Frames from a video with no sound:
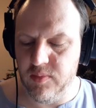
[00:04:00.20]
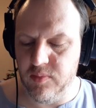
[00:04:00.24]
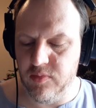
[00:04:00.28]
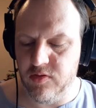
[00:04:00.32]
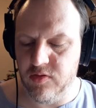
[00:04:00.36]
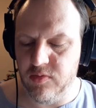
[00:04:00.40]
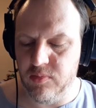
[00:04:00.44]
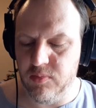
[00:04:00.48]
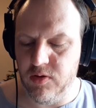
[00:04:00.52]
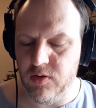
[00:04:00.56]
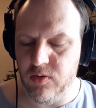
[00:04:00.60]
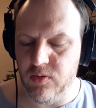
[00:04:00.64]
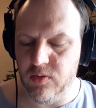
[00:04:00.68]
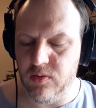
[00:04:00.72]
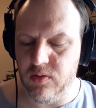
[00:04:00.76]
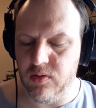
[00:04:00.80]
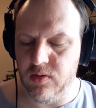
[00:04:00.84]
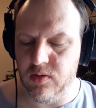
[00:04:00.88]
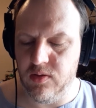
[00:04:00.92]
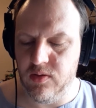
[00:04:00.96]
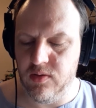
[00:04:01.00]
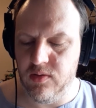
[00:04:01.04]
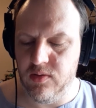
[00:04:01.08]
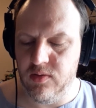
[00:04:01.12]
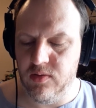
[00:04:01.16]
smoke,
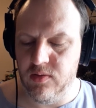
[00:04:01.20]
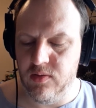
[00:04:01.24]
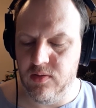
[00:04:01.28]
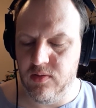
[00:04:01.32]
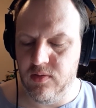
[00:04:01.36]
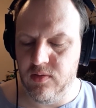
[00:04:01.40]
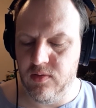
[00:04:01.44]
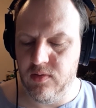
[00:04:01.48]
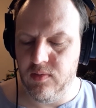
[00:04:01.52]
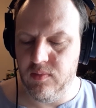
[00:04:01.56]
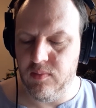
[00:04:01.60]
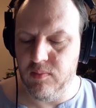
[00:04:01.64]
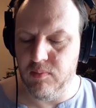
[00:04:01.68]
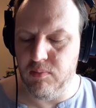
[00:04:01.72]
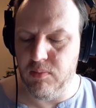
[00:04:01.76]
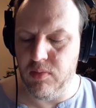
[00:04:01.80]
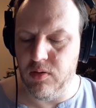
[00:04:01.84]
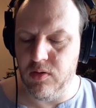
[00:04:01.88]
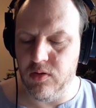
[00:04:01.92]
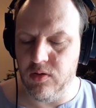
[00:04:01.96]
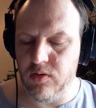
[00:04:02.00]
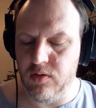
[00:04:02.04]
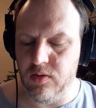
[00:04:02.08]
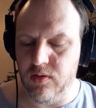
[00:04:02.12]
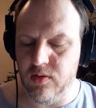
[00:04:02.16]

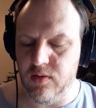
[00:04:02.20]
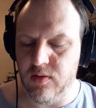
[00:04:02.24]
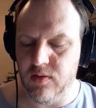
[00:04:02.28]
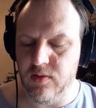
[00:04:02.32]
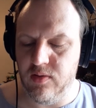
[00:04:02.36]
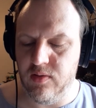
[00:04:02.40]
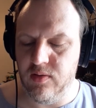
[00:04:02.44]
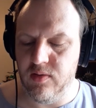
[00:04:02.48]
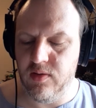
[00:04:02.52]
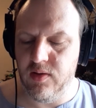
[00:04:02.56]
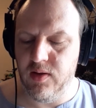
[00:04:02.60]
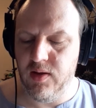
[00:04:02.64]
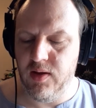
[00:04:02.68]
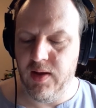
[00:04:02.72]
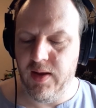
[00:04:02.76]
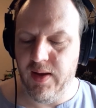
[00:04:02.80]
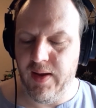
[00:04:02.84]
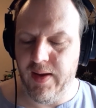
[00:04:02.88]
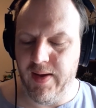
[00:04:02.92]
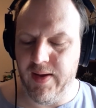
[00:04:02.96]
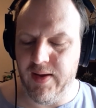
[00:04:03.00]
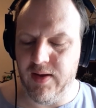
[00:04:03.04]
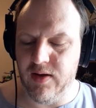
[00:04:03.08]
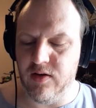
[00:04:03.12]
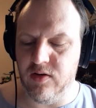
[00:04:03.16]
burn,
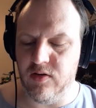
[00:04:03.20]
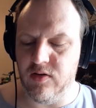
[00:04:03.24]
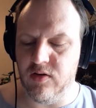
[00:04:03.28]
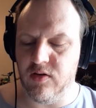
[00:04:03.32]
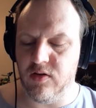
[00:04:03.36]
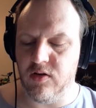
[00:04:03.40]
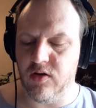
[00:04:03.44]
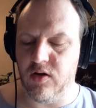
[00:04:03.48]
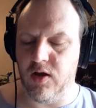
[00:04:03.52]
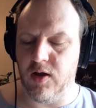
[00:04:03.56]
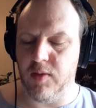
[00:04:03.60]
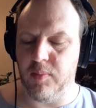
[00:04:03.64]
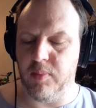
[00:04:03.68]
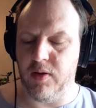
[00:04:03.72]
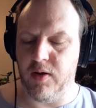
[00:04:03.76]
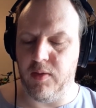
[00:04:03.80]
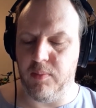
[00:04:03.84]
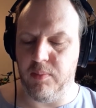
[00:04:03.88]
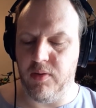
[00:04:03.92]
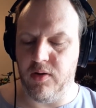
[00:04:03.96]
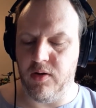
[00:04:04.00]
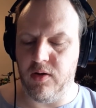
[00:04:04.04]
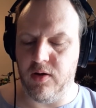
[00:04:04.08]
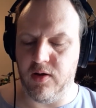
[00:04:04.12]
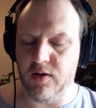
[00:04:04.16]
and topple
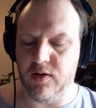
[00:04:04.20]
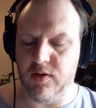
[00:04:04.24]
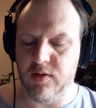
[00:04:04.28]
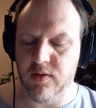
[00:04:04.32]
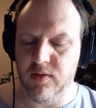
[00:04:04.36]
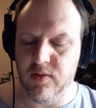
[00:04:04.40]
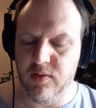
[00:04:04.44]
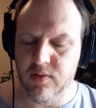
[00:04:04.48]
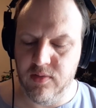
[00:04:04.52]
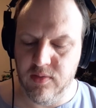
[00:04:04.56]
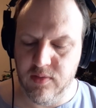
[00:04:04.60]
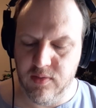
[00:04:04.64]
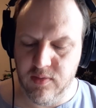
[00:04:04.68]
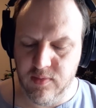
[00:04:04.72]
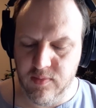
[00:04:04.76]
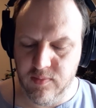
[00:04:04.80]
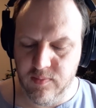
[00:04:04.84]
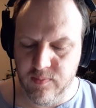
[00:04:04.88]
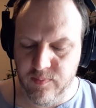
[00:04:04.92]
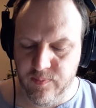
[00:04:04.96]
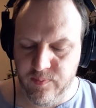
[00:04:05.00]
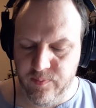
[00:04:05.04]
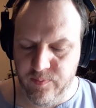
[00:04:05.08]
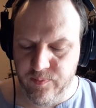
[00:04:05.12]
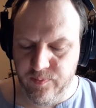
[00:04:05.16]
apart,
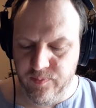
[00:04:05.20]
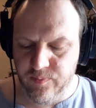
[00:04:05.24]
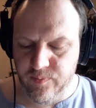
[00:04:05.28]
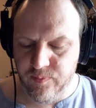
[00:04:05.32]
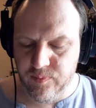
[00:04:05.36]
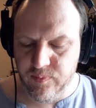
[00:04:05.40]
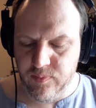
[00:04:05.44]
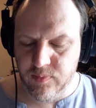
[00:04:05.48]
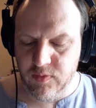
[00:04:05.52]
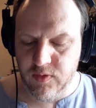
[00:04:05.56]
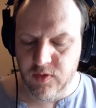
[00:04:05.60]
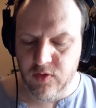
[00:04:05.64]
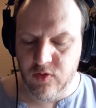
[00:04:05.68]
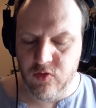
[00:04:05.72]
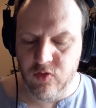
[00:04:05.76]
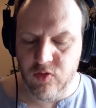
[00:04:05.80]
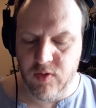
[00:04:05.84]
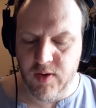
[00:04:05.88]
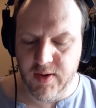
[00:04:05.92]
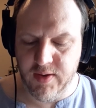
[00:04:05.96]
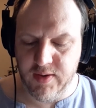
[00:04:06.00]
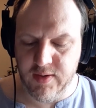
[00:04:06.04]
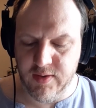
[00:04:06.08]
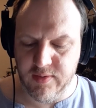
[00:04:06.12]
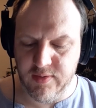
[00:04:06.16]

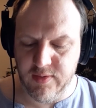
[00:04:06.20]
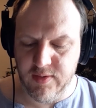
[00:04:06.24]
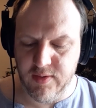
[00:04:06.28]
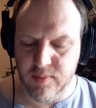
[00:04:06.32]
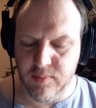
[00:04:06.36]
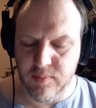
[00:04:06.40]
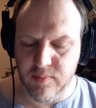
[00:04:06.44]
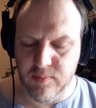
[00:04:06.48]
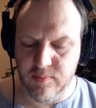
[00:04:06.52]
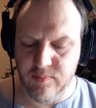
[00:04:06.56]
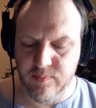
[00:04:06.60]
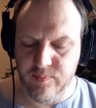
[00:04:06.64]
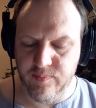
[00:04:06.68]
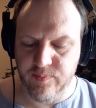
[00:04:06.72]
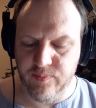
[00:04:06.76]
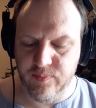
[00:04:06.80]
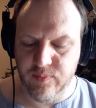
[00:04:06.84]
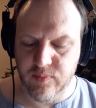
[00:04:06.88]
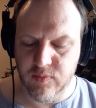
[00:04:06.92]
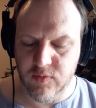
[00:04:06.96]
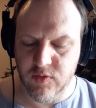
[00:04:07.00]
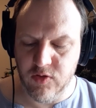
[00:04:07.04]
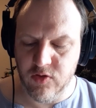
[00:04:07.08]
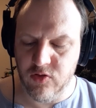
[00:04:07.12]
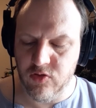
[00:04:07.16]
tracking them,
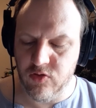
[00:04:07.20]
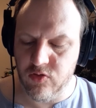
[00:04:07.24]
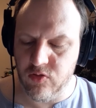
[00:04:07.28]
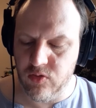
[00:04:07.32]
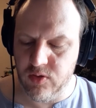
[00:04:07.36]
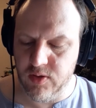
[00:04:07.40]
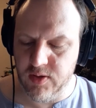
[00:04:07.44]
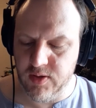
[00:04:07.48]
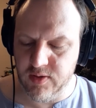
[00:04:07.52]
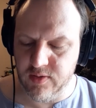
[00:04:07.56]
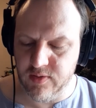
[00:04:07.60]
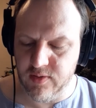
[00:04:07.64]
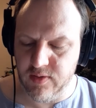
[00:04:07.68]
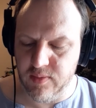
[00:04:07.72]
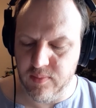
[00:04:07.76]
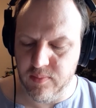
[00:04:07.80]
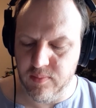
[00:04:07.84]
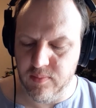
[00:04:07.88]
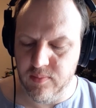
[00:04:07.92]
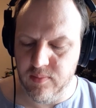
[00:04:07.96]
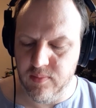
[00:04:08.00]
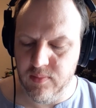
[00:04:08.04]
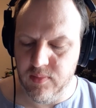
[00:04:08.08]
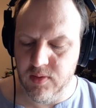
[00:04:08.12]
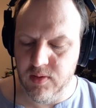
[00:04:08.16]
destroying them,
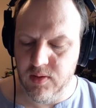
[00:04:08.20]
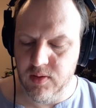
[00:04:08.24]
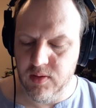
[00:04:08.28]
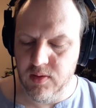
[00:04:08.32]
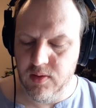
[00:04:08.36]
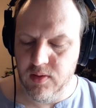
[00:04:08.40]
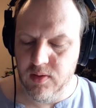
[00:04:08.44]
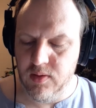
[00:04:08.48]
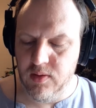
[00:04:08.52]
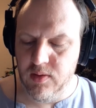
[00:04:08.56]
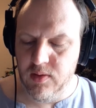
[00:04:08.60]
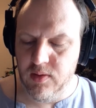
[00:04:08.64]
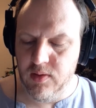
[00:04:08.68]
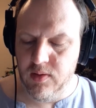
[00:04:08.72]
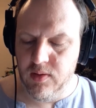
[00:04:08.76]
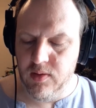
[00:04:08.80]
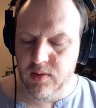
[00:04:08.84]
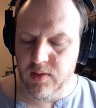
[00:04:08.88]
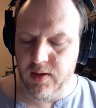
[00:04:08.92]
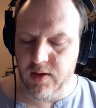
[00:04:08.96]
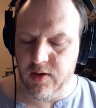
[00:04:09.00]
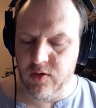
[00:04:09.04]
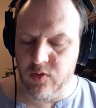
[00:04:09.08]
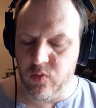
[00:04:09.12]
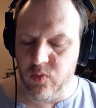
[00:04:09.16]

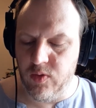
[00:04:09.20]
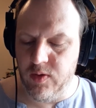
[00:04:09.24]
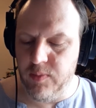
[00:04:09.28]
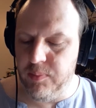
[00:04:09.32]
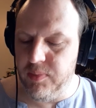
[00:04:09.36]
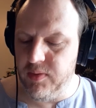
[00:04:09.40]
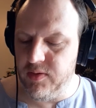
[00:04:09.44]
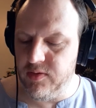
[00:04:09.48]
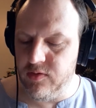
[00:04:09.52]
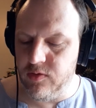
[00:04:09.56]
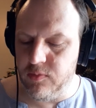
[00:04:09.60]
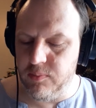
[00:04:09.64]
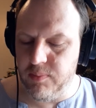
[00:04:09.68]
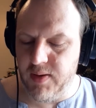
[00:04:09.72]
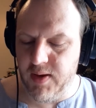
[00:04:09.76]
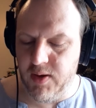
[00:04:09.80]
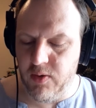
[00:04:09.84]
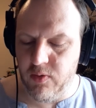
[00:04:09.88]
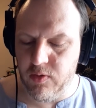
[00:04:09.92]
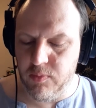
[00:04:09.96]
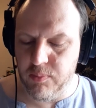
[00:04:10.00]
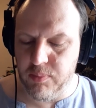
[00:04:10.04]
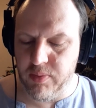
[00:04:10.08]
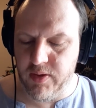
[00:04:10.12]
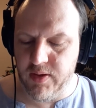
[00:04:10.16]
and reaping their power
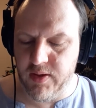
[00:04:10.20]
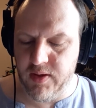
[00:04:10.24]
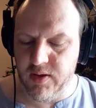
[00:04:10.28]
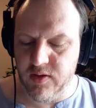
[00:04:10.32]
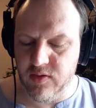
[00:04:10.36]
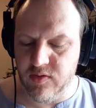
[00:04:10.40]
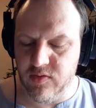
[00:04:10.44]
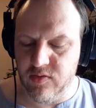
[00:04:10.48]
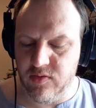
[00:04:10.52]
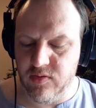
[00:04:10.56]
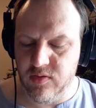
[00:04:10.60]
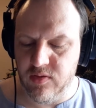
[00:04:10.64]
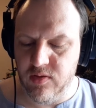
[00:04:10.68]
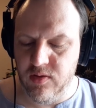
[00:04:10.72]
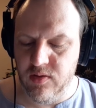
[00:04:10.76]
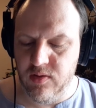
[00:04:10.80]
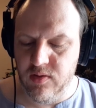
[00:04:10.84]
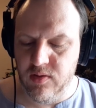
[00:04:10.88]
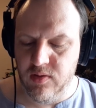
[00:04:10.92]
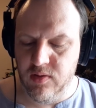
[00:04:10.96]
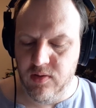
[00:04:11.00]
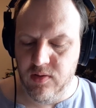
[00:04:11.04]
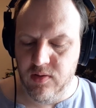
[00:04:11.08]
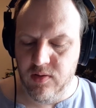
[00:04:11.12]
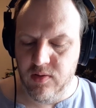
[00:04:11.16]
plants
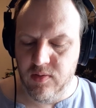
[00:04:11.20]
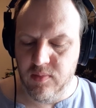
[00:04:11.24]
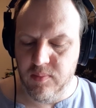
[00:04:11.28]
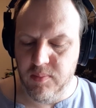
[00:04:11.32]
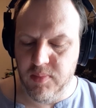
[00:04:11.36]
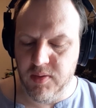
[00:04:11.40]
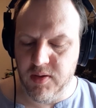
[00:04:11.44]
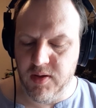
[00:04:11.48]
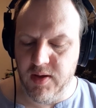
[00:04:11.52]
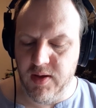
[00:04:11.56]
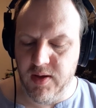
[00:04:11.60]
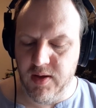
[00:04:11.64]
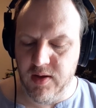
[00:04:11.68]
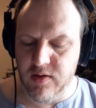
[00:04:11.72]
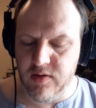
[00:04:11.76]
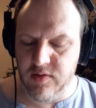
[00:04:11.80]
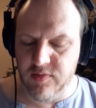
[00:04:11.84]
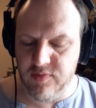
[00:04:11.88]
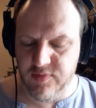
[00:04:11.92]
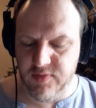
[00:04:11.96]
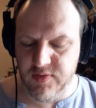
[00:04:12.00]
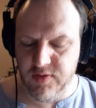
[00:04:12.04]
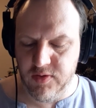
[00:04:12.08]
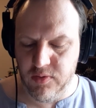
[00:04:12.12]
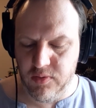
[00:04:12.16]
began to
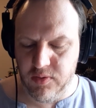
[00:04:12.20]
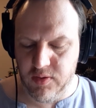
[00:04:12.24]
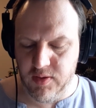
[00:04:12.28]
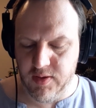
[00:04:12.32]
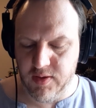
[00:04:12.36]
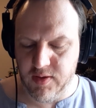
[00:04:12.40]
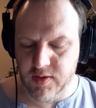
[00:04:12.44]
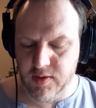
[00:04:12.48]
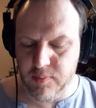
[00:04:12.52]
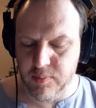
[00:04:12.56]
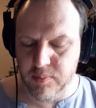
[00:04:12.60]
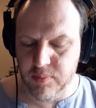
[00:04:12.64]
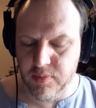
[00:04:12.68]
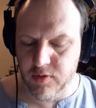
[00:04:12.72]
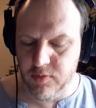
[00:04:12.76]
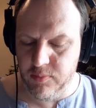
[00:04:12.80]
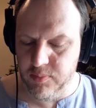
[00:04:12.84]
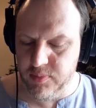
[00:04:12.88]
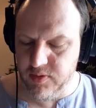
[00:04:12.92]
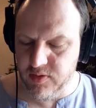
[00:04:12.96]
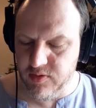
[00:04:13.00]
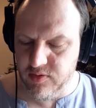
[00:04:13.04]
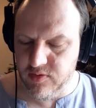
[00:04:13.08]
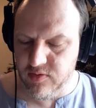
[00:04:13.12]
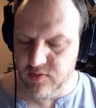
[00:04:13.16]
feel like a
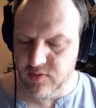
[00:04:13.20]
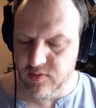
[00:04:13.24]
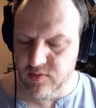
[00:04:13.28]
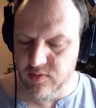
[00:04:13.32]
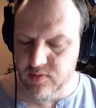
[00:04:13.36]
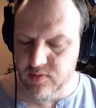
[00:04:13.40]
purpose.